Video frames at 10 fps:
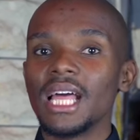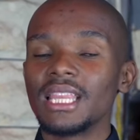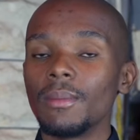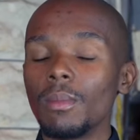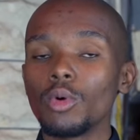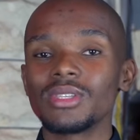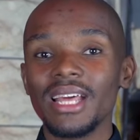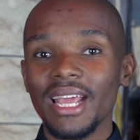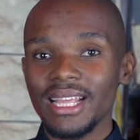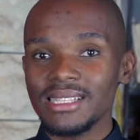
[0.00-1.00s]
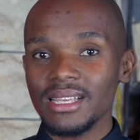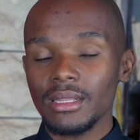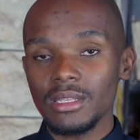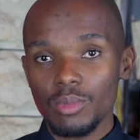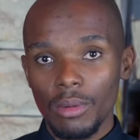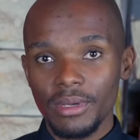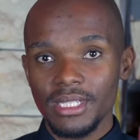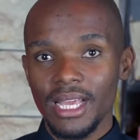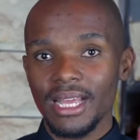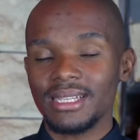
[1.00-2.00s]
the most that I can sell this
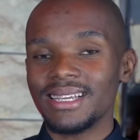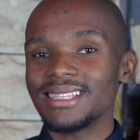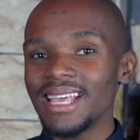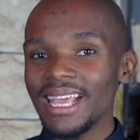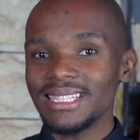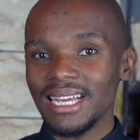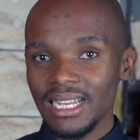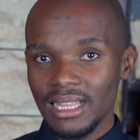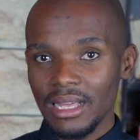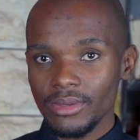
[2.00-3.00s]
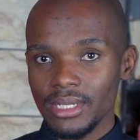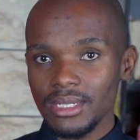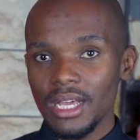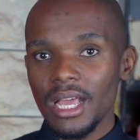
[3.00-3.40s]
property at, it's 800,000.